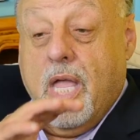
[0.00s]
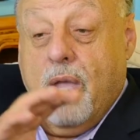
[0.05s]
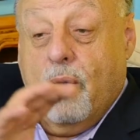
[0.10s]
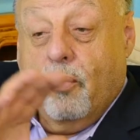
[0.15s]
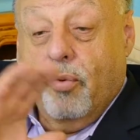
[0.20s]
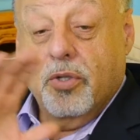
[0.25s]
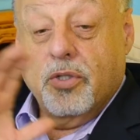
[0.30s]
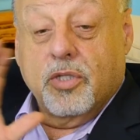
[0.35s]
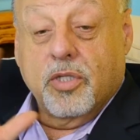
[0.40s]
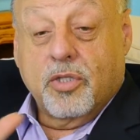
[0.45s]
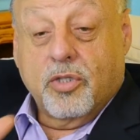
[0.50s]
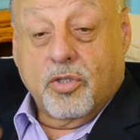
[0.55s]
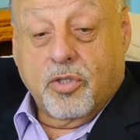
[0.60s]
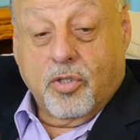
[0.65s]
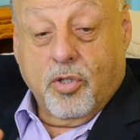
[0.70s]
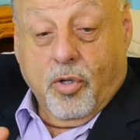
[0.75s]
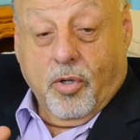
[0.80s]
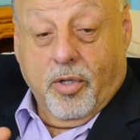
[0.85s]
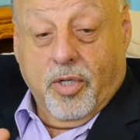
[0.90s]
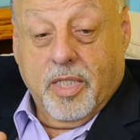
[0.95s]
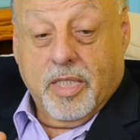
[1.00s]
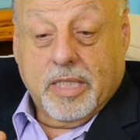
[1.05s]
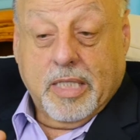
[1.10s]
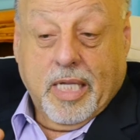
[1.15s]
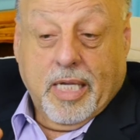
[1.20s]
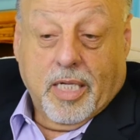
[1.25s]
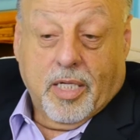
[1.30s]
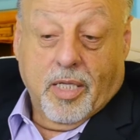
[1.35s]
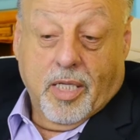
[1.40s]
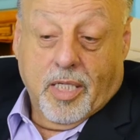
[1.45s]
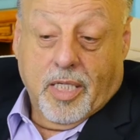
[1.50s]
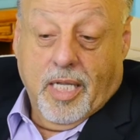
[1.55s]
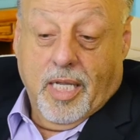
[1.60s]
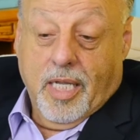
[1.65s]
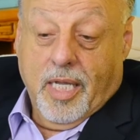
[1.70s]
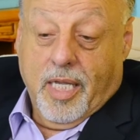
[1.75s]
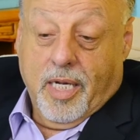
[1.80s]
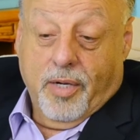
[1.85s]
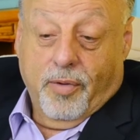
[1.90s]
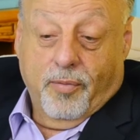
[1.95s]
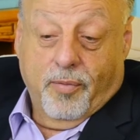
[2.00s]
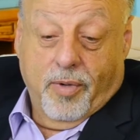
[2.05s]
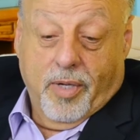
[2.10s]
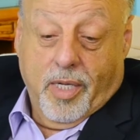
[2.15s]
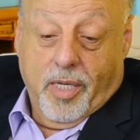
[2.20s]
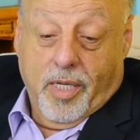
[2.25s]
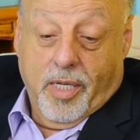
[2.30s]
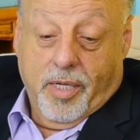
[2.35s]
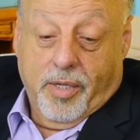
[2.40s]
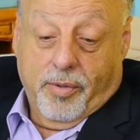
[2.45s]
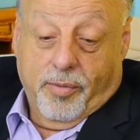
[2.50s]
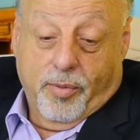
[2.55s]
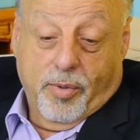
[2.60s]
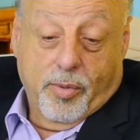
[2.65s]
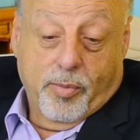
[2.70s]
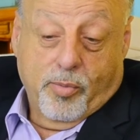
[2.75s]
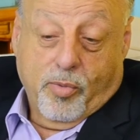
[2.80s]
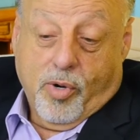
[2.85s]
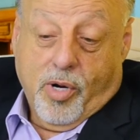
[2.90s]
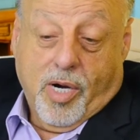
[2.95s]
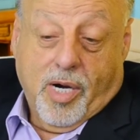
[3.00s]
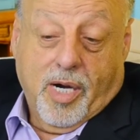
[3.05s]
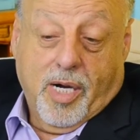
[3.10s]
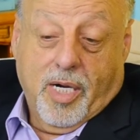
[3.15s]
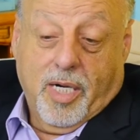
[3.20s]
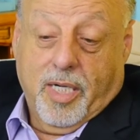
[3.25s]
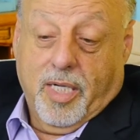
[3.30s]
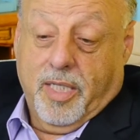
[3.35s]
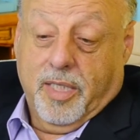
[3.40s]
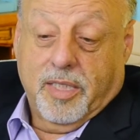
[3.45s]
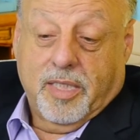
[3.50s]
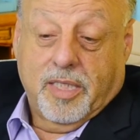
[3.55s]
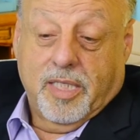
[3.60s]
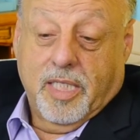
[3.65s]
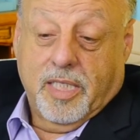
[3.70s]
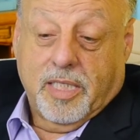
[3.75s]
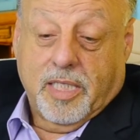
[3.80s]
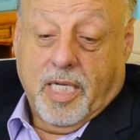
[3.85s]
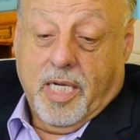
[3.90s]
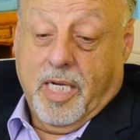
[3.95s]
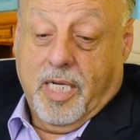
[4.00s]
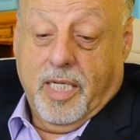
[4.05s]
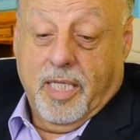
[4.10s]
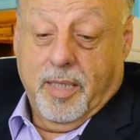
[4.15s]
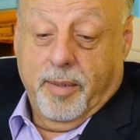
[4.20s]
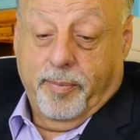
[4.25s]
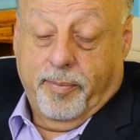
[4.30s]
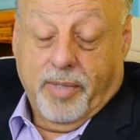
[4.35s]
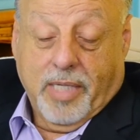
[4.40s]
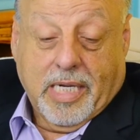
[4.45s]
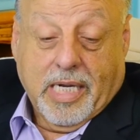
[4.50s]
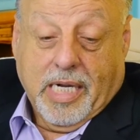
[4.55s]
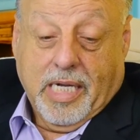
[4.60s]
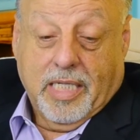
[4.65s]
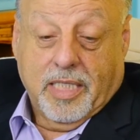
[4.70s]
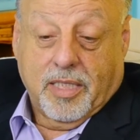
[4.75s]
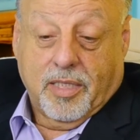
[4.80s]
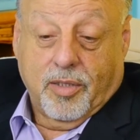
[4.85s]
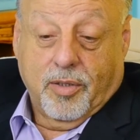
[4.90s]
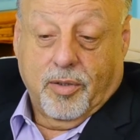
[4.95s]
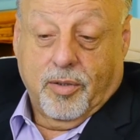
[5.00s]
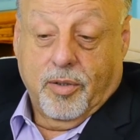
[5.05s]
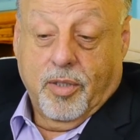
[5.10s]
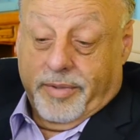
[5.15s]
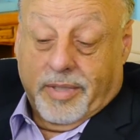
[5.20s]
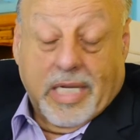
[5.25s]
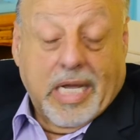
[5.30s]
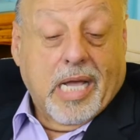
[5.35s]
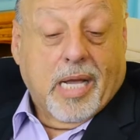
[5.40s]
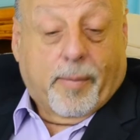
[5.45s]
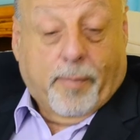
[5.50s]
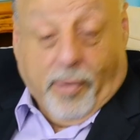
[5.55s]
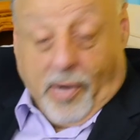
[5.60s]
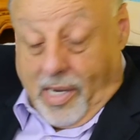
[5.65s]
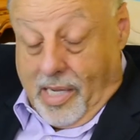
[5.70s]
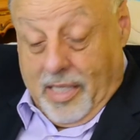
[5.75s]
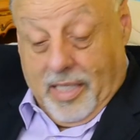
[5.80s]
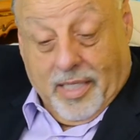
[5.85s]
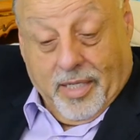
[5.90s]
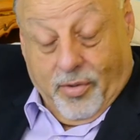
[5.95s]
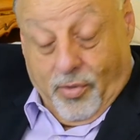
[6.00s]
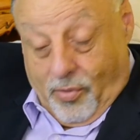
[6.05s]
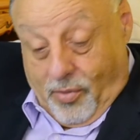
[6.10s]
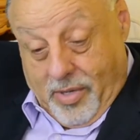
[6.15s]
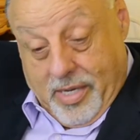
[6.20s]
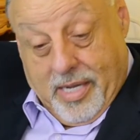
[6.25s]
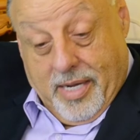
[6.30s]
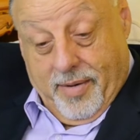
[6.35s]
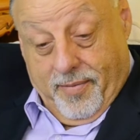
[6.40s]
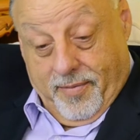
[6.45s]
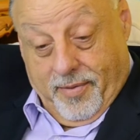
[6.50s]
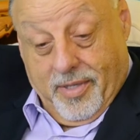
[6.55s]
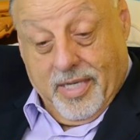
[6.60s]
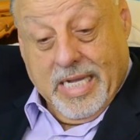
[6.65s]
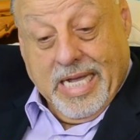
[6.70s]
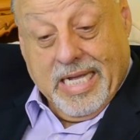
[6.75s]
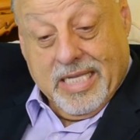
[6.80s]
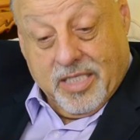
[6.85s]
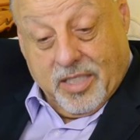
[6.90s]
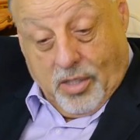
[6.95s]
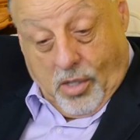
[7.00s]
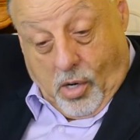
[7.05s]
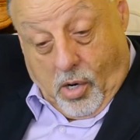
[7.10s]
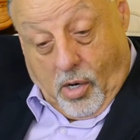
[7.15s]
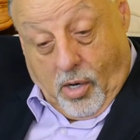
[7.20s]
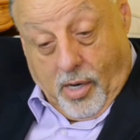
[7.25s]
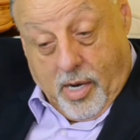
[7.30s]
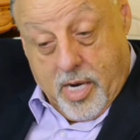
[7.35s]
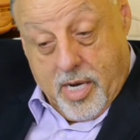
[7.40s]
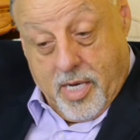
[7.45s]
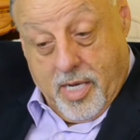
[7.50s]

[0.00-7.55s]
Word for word: it was a story it's like looking at a Ren renoir cezanne mm-hmm. picasso mm -hmm. jack pollock whoever that's art